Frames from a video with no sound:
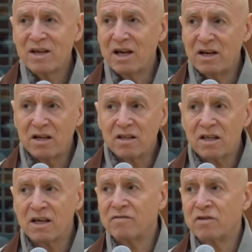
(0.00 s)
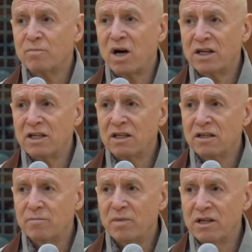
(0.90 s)
And I think
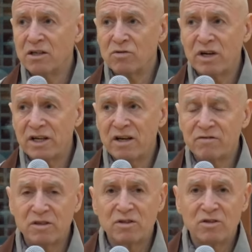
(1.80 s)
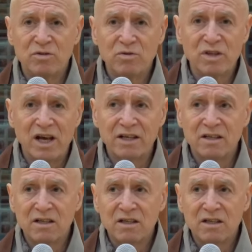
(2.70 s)
everybody made a great effort to do that.